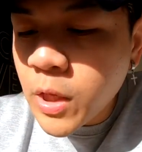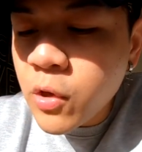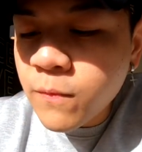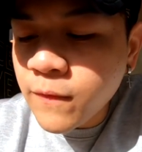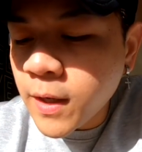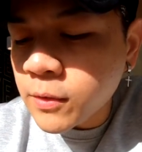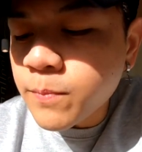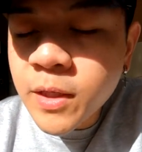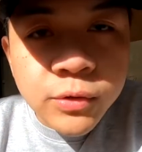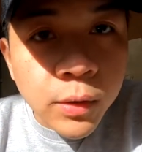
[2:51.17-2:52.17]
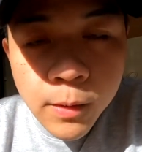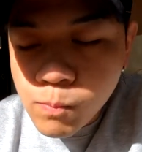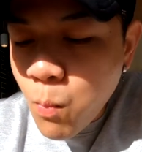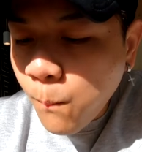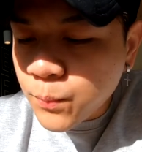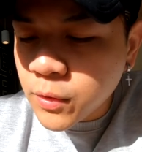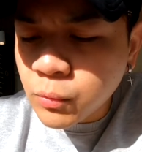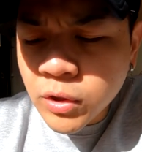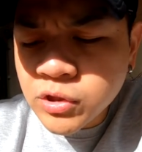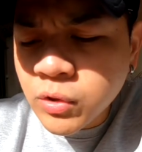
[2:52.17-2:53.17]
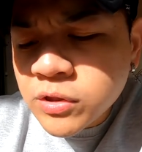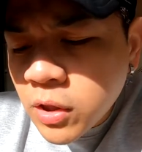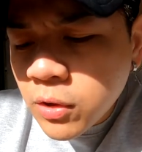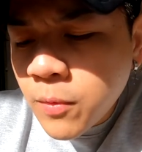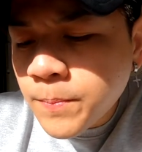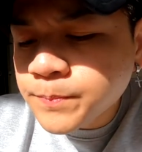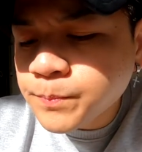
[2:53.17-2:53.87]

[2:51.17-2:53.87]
you can find compared to like other restaurants out there.